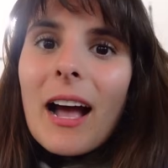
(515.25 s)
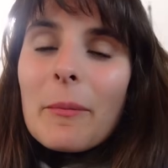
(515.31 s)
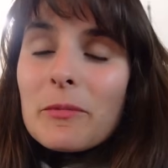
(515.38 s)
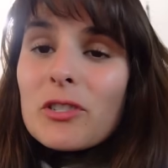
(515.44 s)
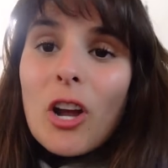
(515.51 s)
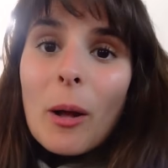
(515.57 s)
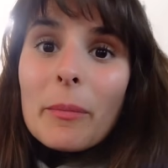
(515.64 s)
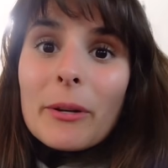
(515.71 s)
I'm
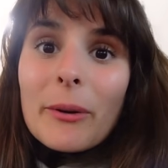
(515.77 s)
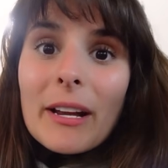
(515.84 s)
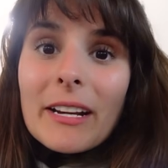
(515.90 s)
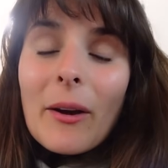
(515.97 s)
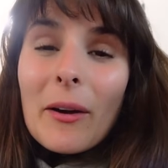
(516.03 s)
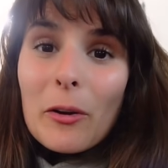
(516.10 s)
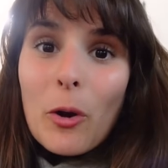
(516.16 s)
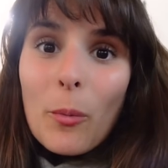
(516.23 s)
stopping right
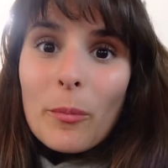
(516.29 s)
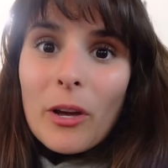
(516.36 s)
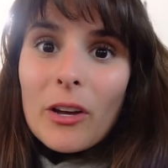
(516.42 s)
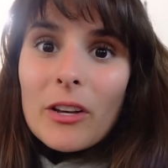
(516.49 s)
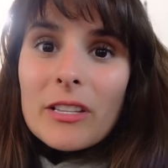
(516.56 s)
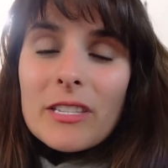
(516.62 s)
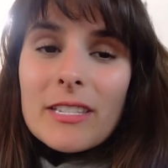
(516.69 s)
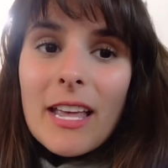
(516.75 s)
now at Home
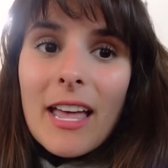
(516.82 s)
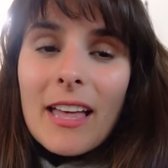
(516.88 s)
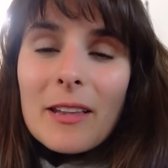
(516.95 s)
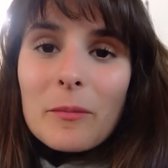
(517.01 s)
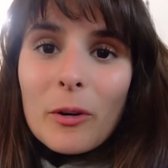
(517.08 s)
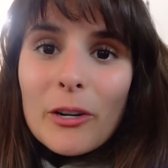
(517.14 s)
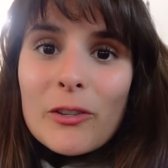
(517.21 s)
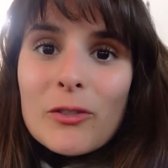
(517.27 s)
Goods
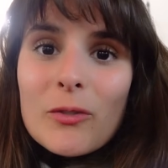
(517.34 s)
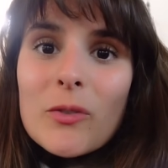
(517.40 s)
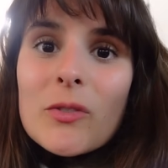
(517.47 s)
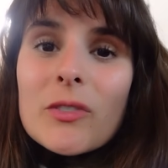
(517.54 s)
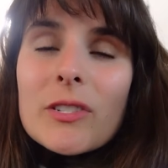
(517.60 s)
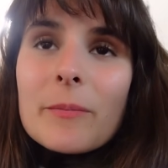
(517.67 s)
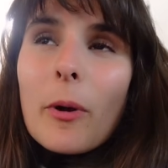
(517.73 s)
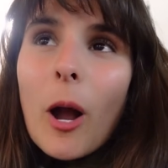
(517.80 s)
and
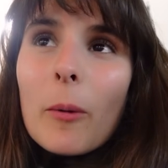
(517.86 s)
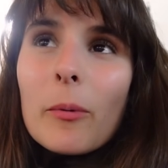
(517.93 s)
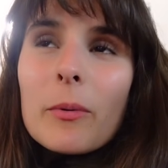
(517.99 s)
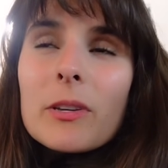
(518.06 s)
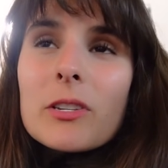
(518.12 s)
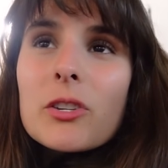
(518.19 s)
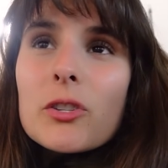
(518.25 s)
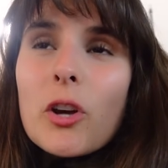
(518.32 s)
Marshall's,
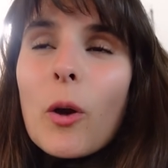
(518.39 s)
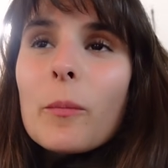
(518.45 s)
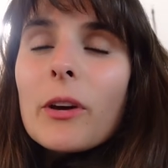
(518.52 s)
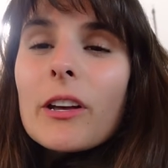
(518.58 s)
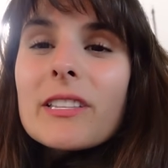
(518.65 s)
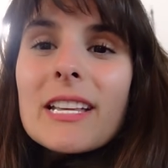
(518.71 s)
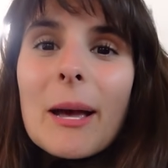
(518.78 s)
probably just Home Goods.